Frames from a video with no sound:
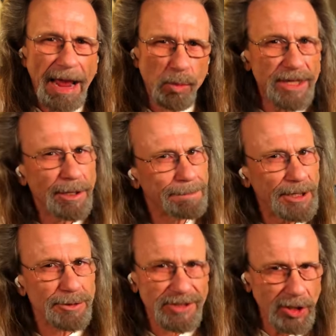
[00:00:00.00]
with the
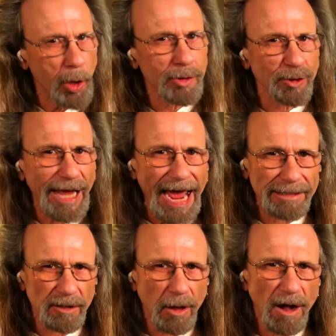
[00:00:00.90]
Beatles' total
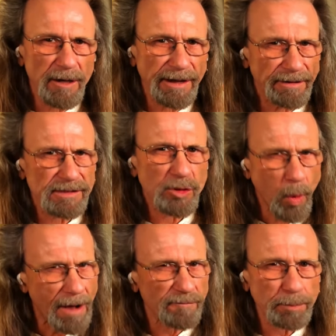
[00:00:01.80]
catalog at
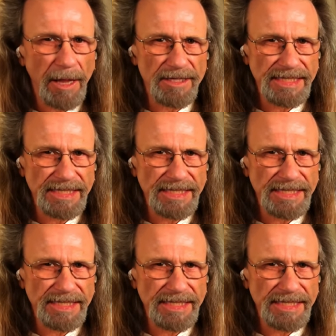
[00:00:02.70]
12 plus